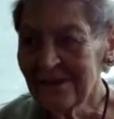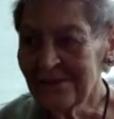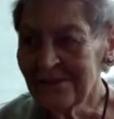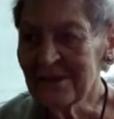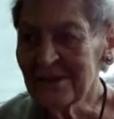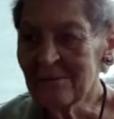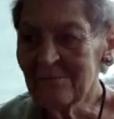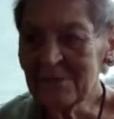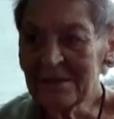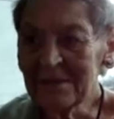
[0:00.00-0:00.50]

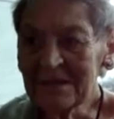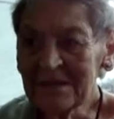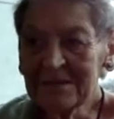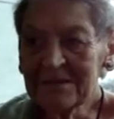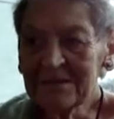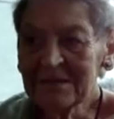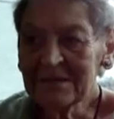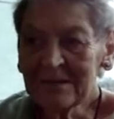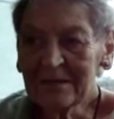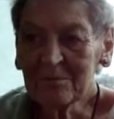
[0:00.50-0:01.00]
The
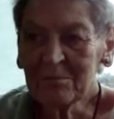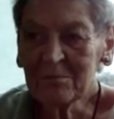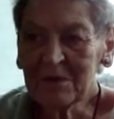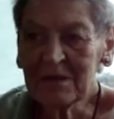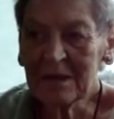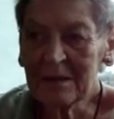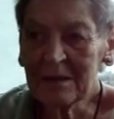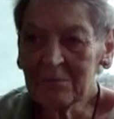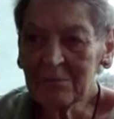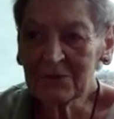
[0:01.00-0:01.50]
ability to
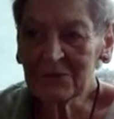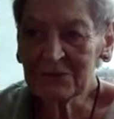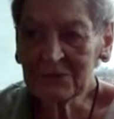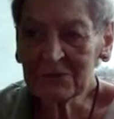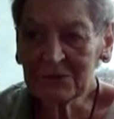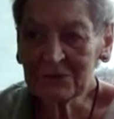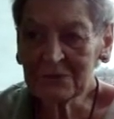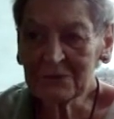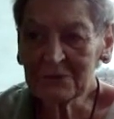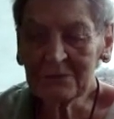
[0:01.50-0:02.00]
be able
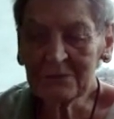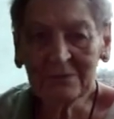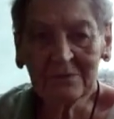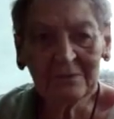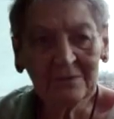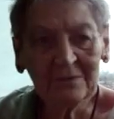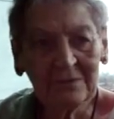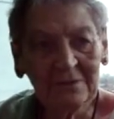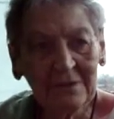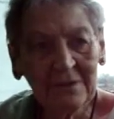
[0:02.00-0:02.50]
to
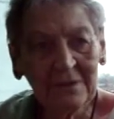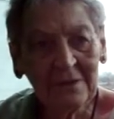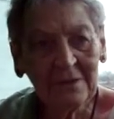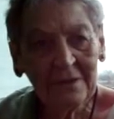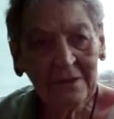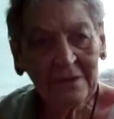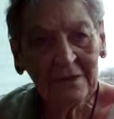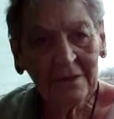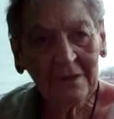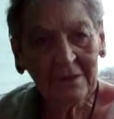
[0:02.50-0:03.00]

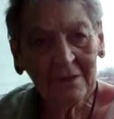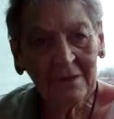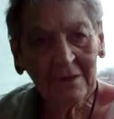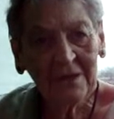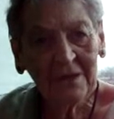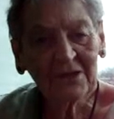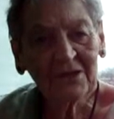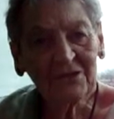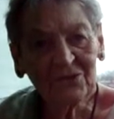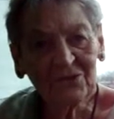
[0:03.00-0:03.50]

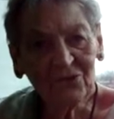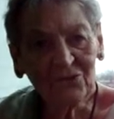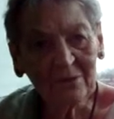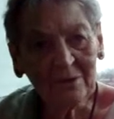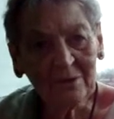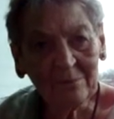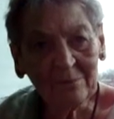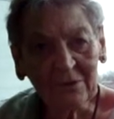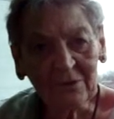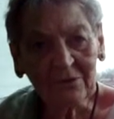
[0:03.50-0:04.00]

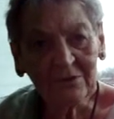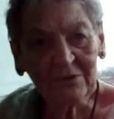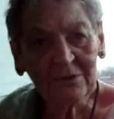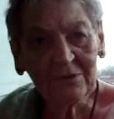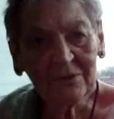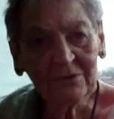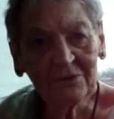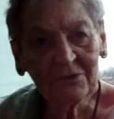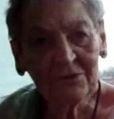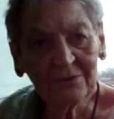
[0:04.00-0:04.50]
contribute
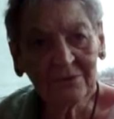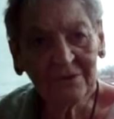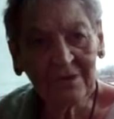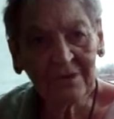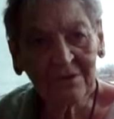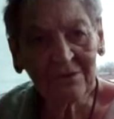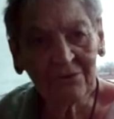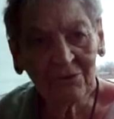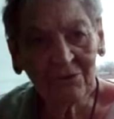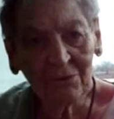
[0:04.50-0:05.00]
to
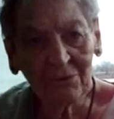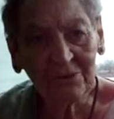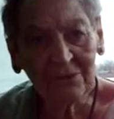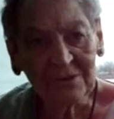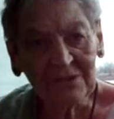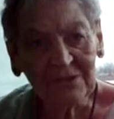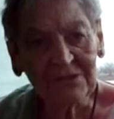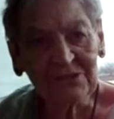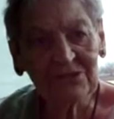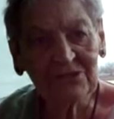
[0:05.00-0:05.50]
the
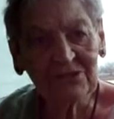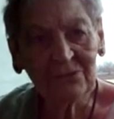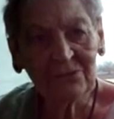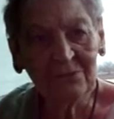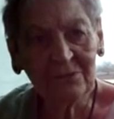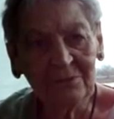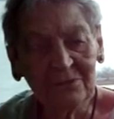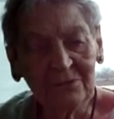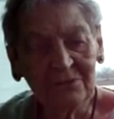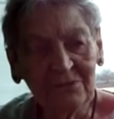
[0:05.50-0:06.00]
authorities,
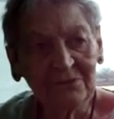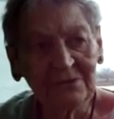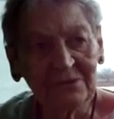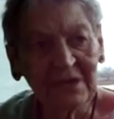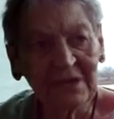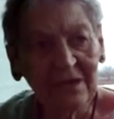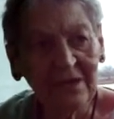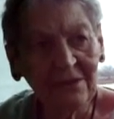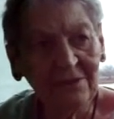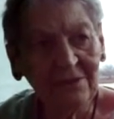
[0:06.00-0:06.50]
to
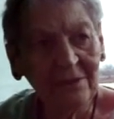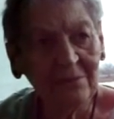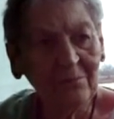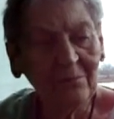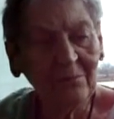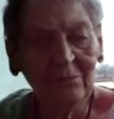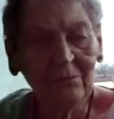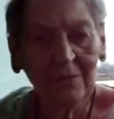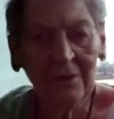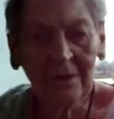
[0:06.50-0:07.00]
tell them
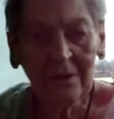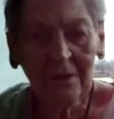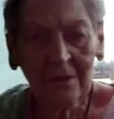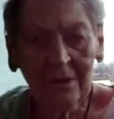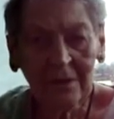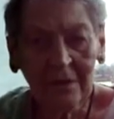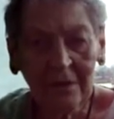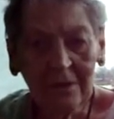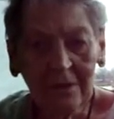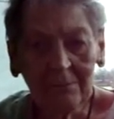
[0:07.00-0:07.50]

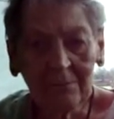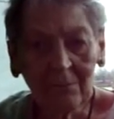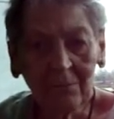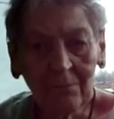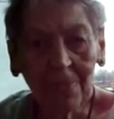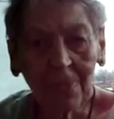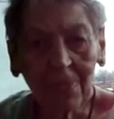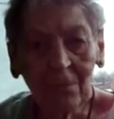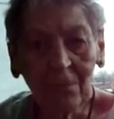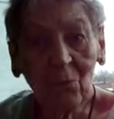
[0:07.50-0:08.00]

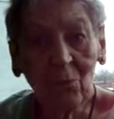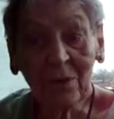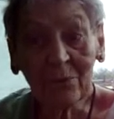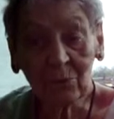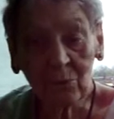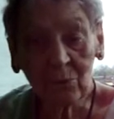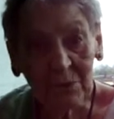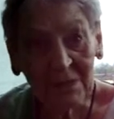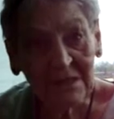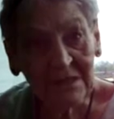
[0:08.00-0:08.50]
what
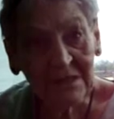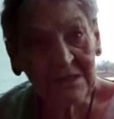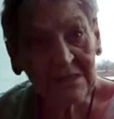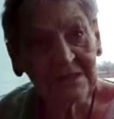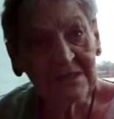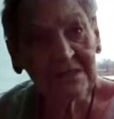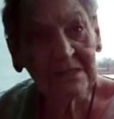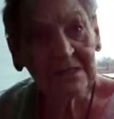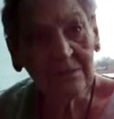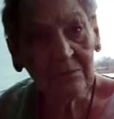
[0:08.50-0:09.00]
we
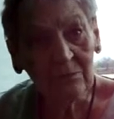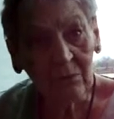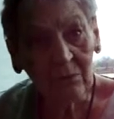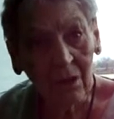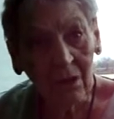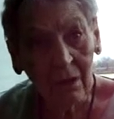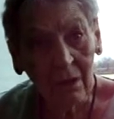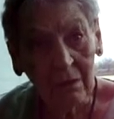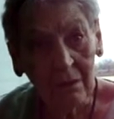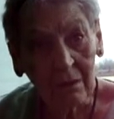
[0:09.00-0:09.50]
see
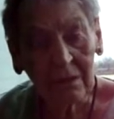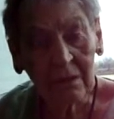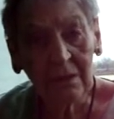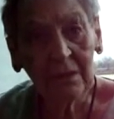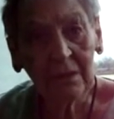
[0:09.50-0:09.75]
wrong.